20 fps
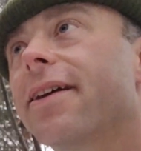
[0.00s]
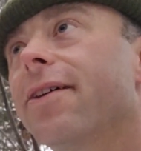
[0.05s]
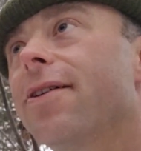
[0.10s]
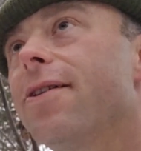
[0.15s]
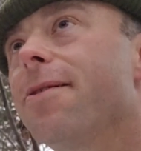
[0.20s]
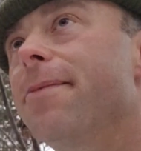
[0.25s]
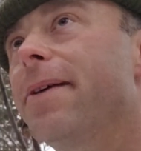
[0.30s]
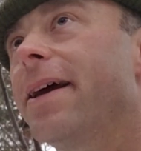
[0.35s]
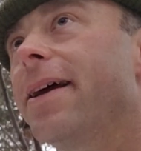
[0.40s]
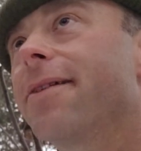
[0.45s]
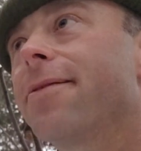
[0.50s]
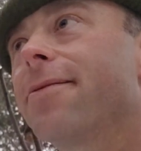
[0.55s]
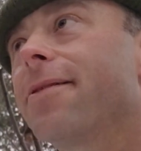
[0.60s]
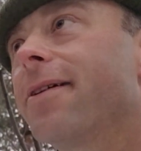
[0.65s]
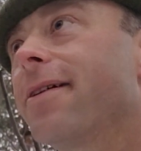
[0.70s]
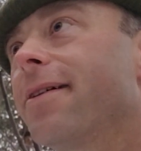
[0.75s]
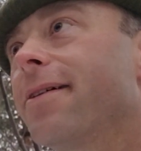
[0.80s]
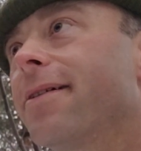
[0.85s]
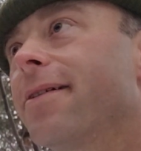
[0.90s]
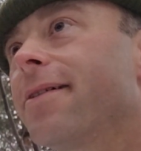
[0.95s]
Oh man,
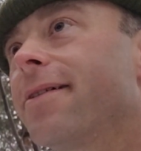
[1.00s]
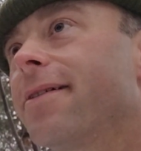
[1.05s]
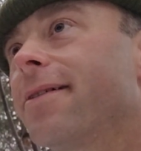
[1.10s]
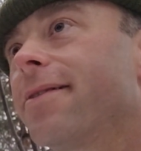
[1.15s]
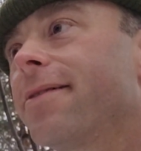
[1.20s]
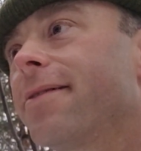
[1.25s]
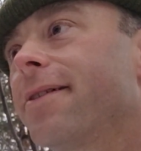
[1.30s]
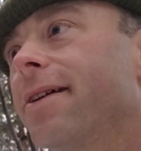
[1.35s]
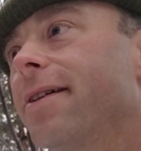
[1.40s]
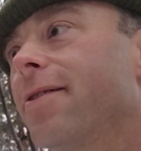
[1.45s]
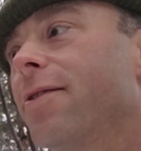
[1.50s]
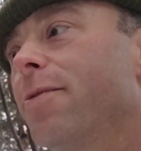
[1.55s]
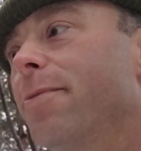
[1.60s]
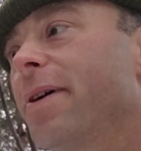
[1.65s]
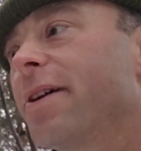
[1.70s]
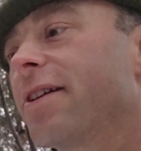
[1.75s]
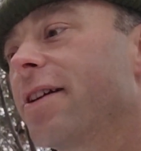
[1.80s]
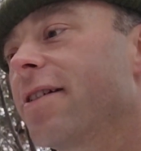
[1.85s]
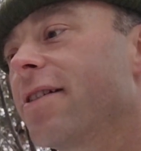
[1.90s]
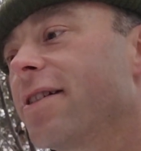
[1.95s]
did a whole
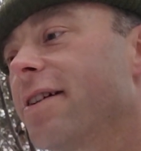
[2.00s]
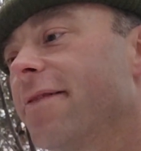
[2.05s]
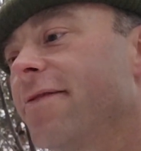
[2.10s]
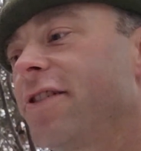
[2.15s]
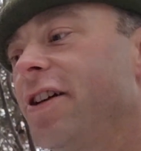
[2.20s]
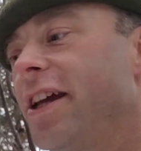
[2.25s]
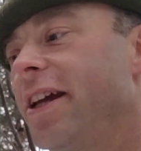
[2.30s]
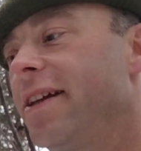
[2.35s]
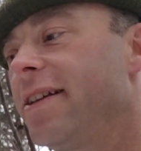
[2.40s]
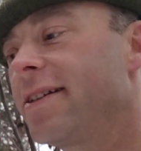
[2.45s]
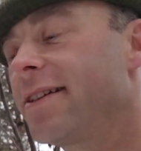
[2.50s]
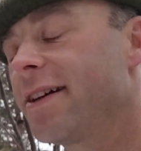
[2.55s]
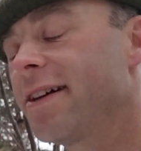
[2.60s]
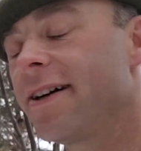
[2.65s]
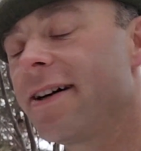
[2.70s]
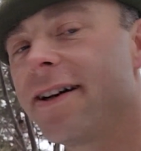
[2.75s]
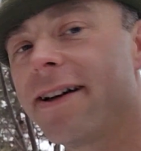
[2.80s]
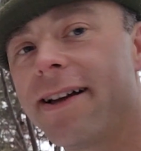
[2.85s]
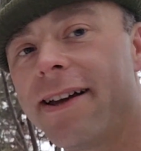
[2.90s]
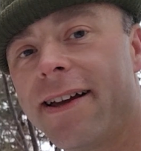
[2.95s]
bunch of other stuff,
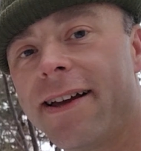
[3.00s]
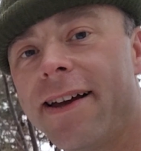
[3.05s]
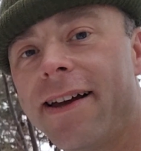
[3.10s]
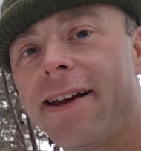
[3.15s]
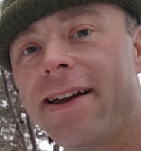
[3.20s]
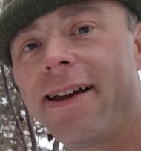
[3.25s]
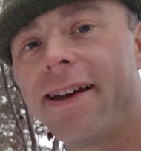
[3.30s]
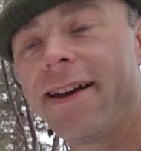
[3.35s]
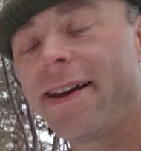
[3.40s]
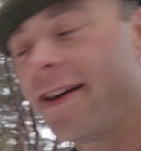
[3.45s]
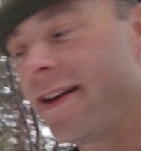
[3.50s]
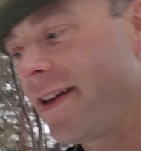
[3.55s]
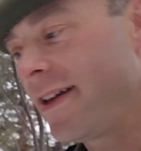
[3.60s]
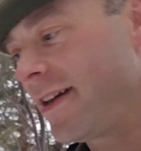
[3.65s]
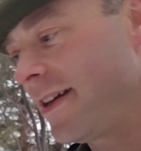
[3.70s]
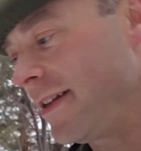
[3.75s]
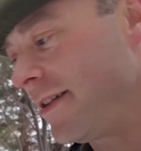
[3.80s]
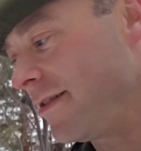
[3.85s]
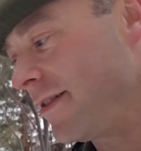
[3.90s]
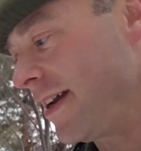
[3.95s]
chainsaw,
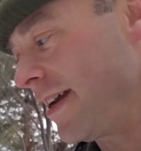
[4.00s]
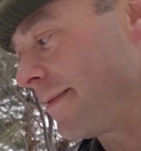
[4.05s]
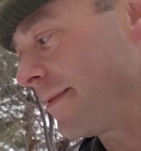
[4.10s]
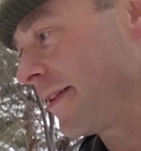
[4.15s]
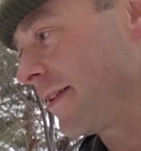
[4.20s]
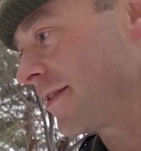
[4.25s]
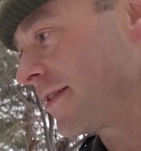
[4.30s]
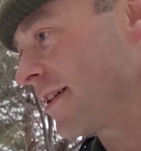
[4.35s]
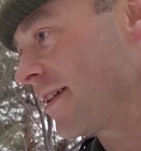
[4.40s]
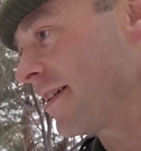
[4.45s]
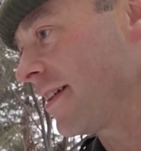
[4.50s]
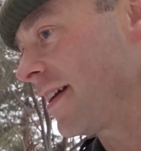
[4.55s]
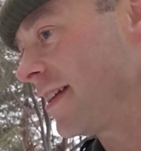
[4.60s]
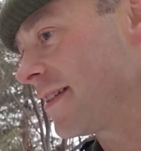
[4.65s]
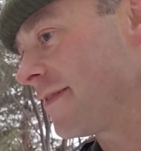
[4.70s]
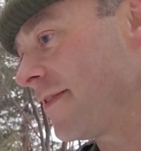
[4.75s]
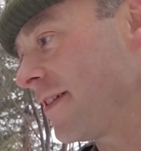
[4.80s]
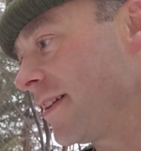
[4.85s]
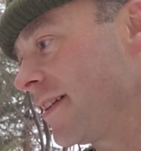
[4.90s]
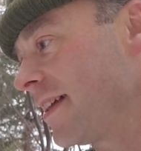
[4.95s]
you name it. There's all
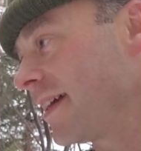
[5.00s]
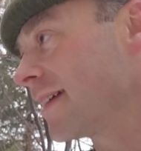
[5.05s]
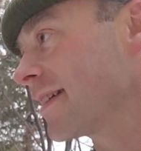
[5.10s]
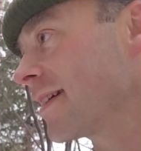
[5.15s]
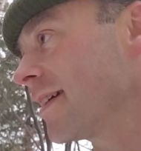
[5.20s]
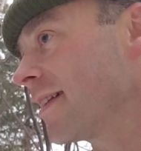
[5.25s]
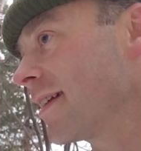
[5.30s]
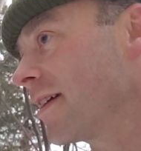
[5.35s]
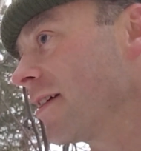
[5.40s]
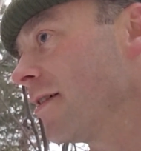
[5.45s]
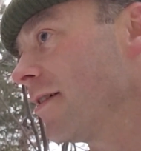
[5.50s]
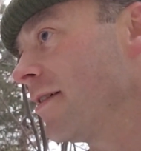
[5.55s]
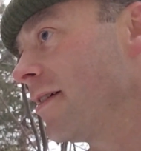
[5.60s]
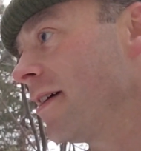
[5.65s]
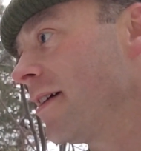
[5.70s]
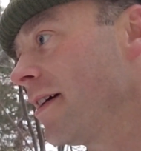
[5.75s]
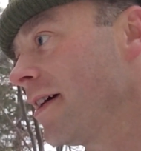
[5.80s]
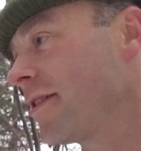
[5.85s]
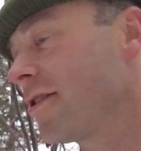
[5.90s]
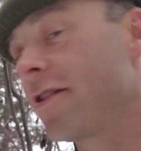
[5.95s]
kinds of fun things on the go.
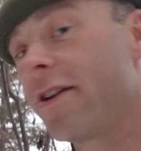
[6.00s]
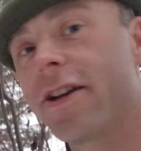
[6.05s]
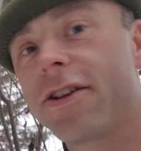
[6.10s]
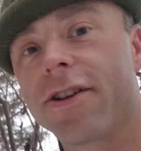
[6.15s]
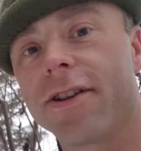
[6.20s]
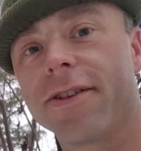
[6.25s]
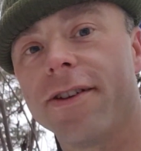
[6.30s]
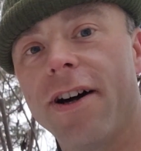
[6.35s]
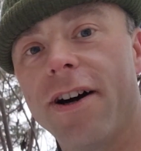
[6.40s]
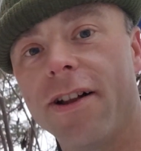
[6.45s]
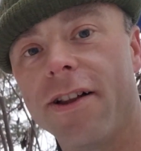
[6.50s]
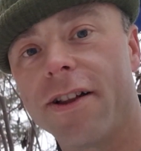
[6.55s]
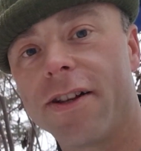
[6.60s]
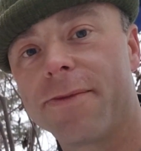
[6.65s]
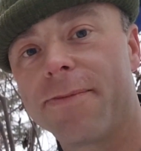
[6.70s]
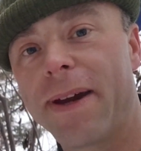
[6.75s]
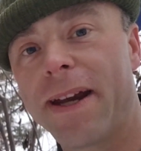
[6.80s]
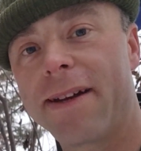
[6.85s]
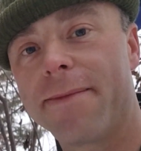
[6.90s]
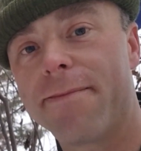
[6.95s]
Traditional
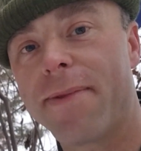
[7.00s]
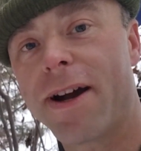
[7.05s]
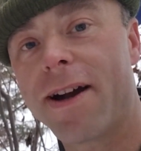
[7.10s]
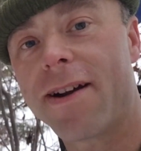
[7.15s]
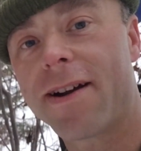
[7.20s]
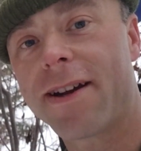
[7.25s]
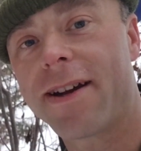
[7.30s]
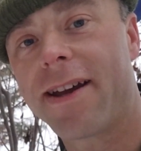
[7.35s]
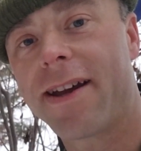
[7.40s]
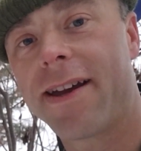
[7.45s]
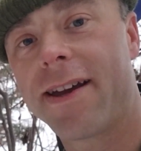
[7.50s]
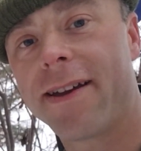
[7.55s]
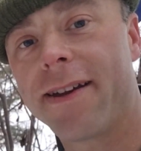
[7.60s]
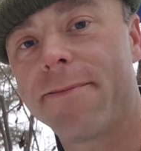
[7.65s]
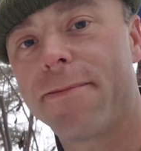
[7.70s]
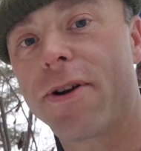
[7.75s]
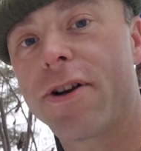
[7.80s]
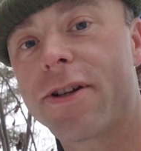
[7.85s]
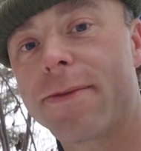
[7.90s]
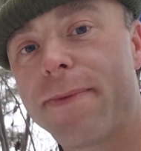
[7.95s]
knowledge, made a
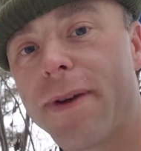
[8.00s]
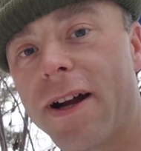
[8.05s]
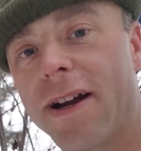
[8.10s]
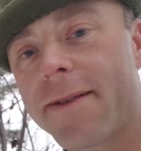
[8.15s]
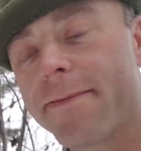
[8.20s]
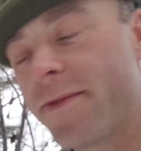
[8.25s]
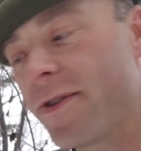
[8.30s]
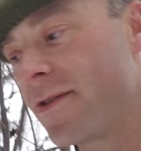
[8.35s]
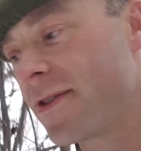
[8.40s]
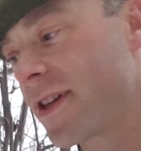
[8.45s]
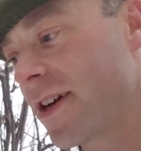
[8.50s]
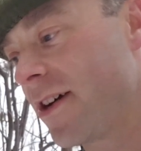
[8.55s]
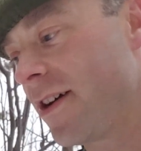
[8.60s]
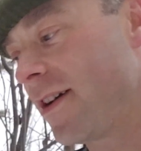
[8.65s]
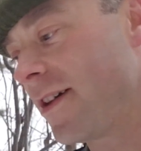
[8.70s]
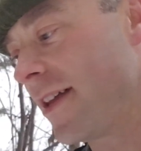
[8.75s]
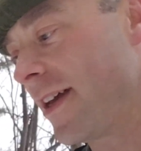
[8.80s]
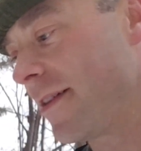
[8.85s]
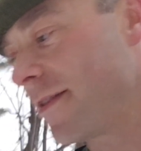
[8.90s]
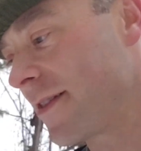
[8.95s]
birch bark moose
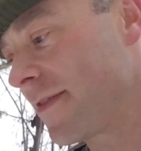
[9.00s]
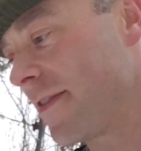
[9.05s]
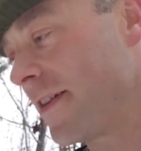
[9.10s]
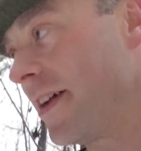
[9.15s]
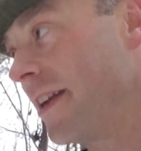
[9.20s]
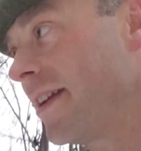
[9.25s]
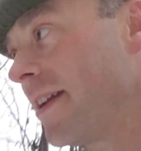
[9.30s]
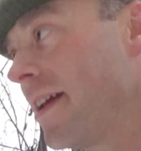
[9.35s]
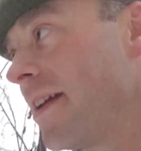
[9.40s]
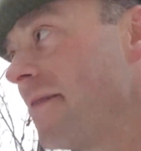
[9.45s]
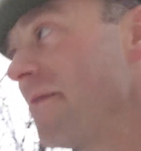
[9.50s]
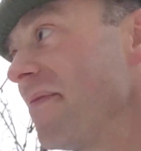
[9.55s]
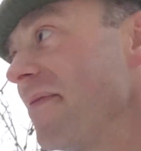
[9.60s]
call. That was fun.